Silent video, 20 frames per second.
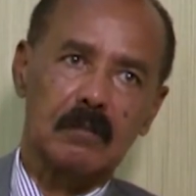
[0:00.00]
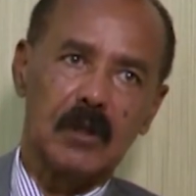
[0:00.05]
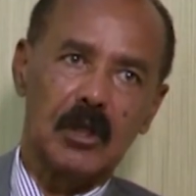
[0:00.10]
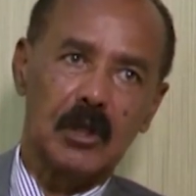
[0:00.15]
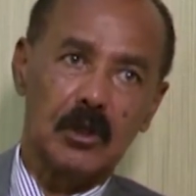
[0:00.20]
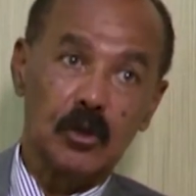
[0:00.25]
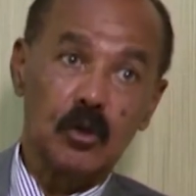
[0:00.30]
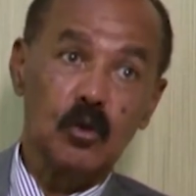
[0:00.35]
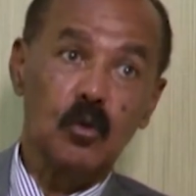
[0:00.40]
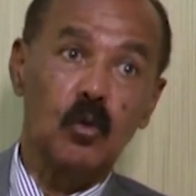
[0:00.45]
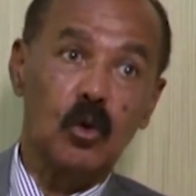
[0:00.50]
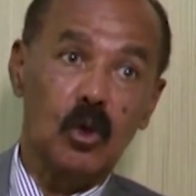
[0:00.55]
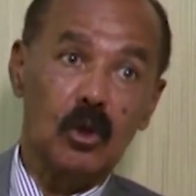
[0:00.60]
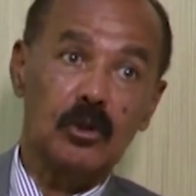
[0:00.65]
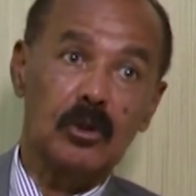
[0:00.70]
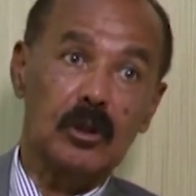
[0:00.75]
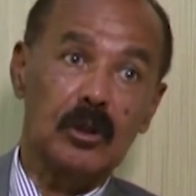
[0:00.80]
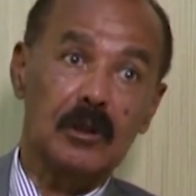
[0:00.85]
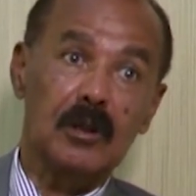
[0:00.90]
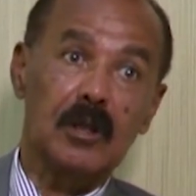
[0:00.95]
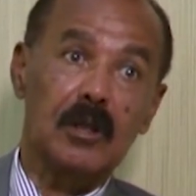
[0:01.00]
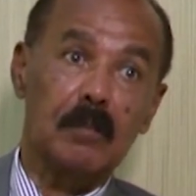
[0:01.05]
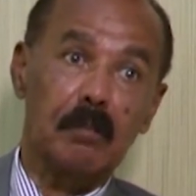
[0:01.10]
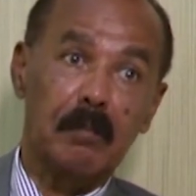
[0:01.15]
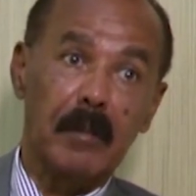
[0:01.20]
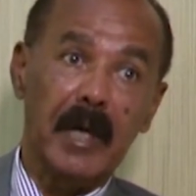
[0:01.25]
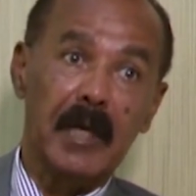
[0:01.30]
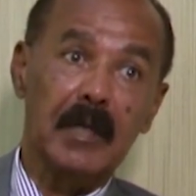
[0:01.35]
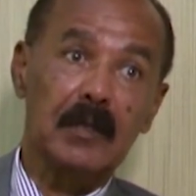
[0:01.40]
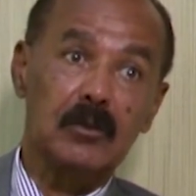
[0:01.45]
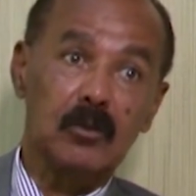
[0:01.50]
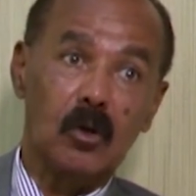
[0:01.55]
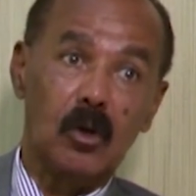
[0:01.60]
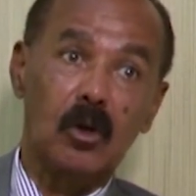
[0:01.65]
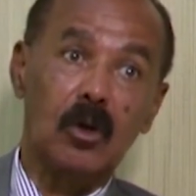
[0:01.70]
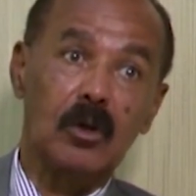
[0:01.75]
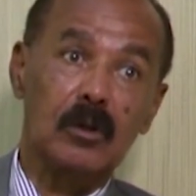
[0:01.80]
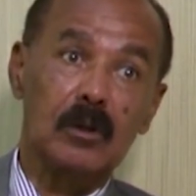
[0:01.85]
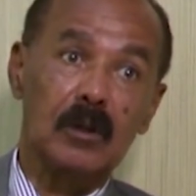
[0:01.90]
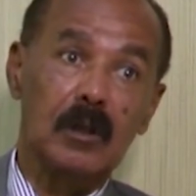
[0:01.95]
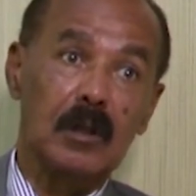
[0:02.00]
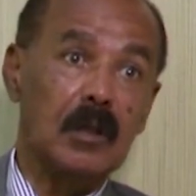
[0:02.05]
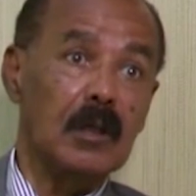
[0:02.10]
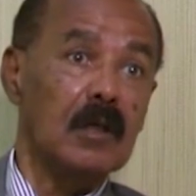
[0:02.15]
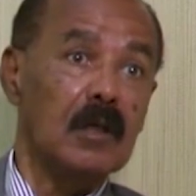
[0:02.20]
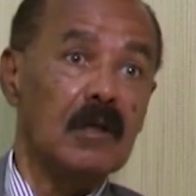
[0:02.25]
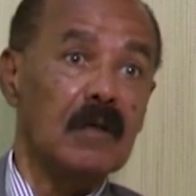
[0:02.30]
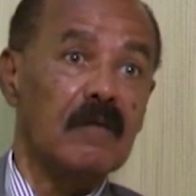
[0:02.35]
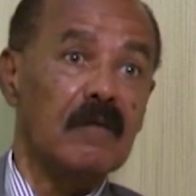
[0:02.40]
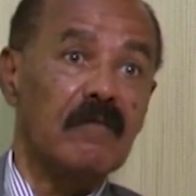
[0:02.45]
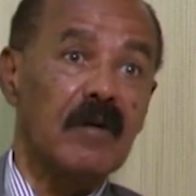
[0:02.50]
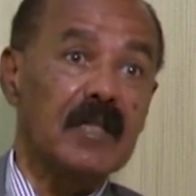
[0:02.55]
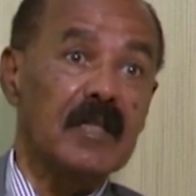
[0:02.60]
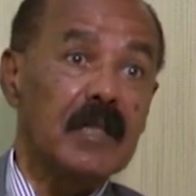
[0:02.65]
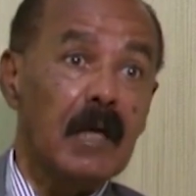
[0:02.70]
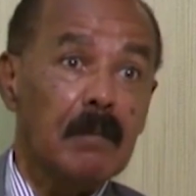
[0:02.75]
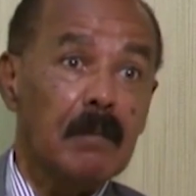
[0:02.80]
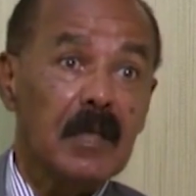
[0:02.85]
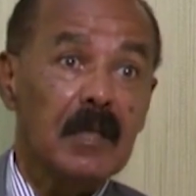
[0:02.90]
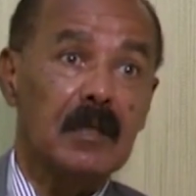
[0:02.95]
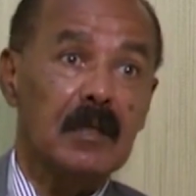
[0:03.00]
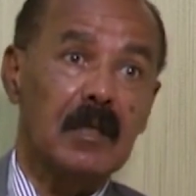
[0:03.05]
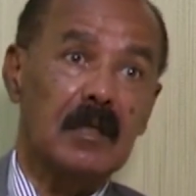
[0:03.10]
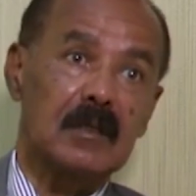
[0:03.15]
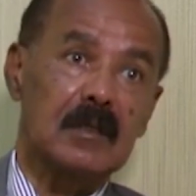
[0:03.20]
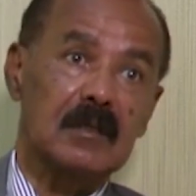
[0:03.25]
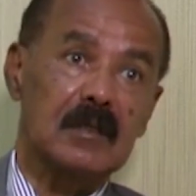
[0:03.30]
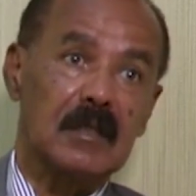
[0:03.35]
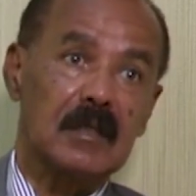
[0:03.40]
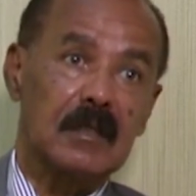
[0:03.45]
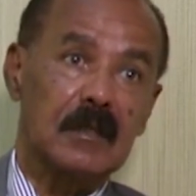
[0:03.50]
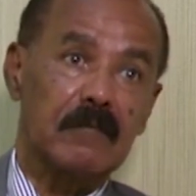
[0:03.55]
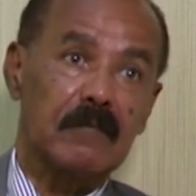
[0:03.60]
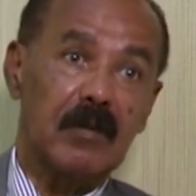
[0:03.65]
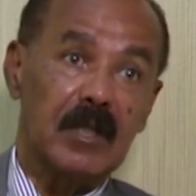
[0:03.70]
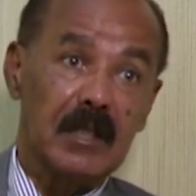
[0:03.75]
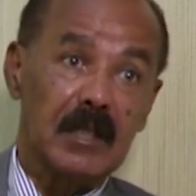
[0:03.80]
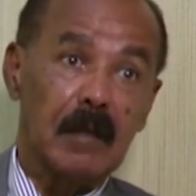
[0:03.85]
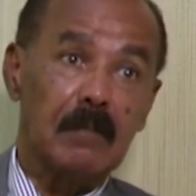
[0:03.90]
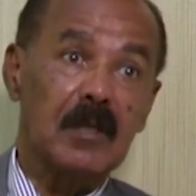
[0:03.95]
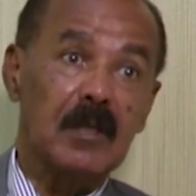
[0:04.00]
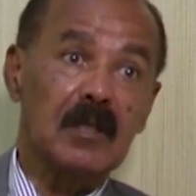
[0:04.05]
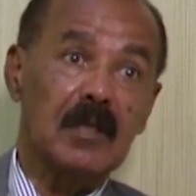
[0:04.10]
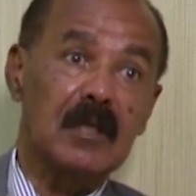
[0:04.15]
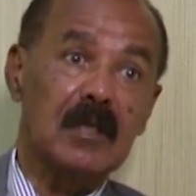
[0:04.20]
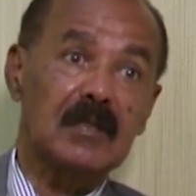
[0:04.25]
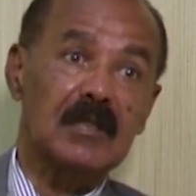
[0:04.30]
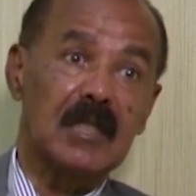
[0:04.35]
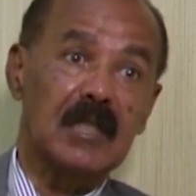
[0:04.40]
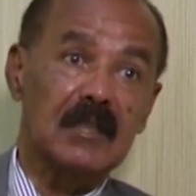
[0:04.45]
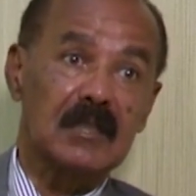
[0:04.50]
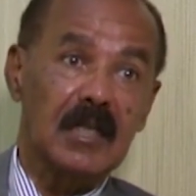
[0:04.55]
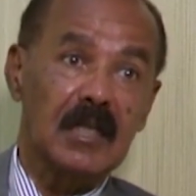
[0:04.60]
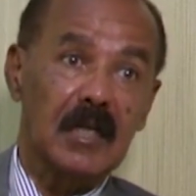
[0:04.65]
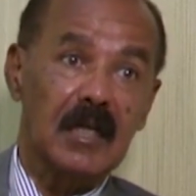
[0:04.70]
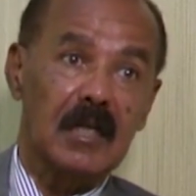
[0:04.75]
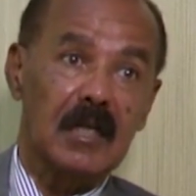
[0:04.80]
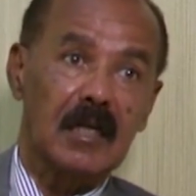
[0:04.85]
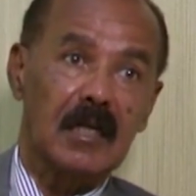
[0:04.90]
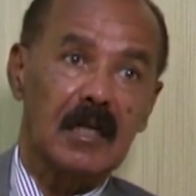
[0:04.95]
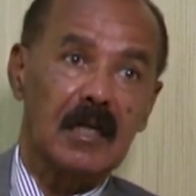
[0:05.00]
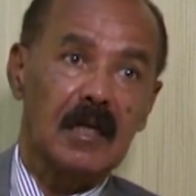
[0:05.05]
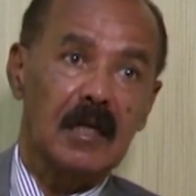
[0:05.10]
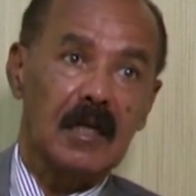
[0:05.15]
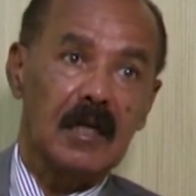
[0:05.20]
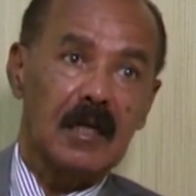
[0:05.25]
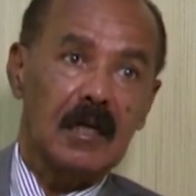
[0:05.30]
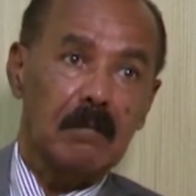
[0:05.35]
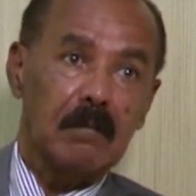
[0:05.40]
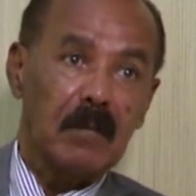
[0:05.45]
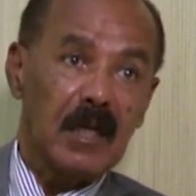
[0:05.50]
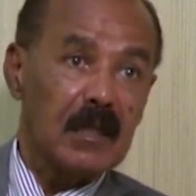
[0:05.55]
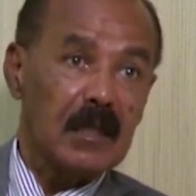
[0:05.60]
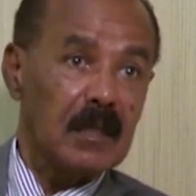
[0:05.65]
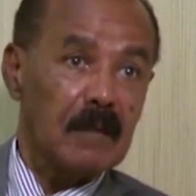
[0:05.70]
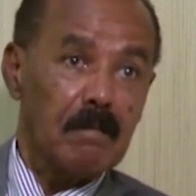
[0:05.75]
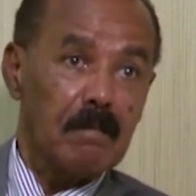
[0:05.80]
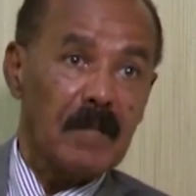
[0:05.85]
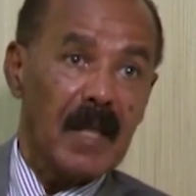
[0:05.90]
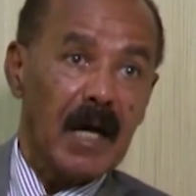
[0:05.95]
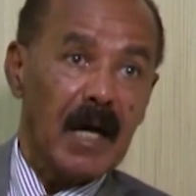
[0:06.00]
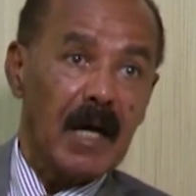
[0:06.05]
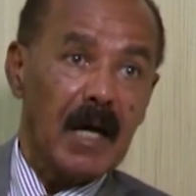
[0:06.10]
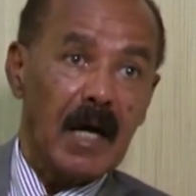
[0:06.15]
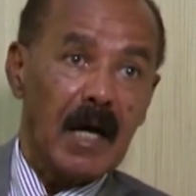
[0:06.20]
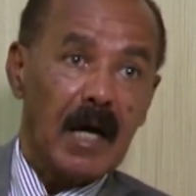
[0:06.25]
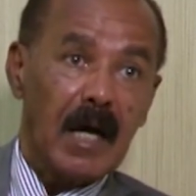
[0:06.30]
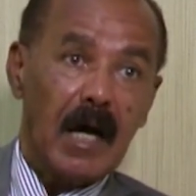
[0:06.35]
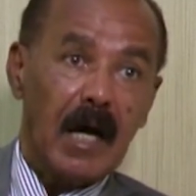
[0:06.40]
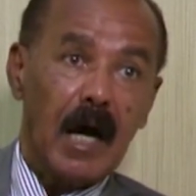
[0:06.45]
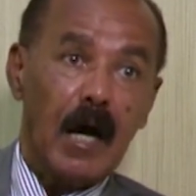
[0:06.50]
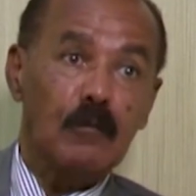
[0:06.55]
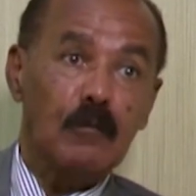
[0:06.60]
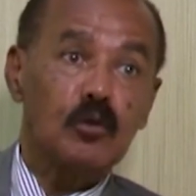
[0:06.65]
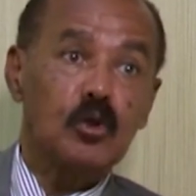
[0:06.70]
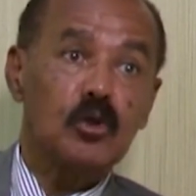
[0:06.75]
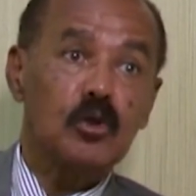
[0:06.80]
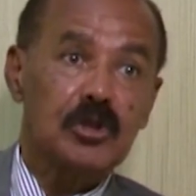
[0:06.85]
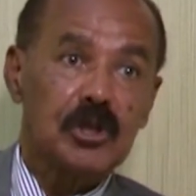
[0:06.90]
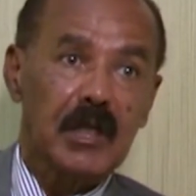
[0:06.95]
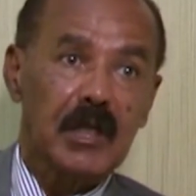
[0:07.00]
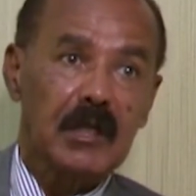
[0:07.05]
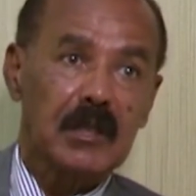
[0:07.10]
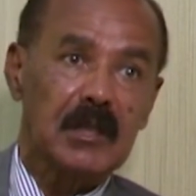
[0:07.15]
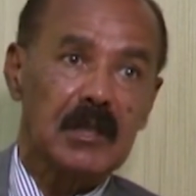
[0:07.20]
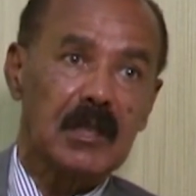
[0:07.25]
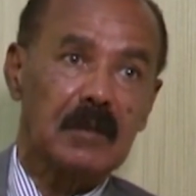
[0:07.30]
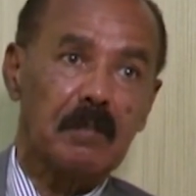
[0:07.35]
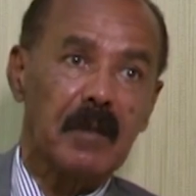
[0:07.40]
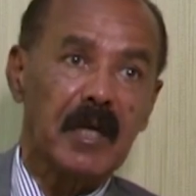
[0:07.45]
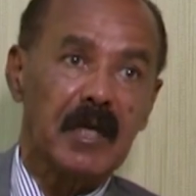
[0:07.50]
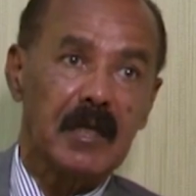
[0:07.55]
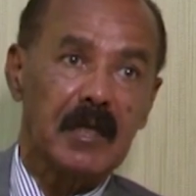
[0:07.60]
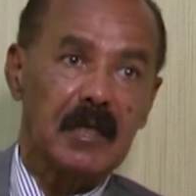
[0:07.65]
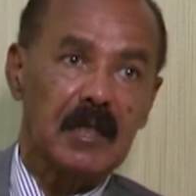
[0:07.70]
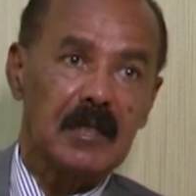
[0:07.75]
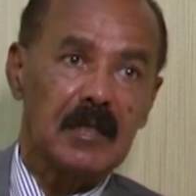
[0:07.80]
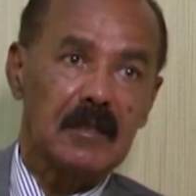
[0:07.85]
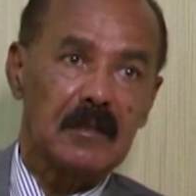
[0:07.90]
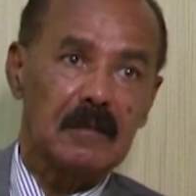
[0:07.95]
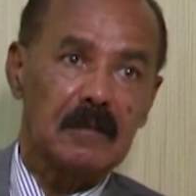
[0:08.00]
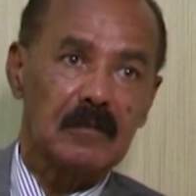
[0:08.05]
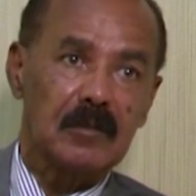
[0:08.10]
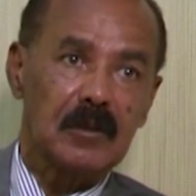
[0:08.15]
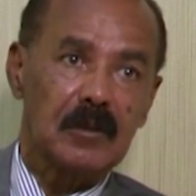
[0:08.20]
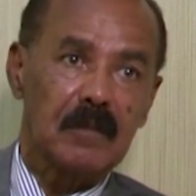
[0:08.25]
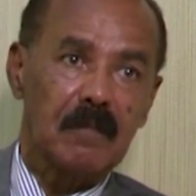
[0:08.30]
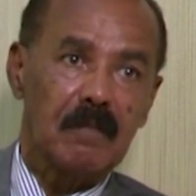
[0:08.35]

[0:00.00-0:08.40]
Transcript: A new world order based on fundamentals. Fundamentals are there, but how do you structure mechanisms?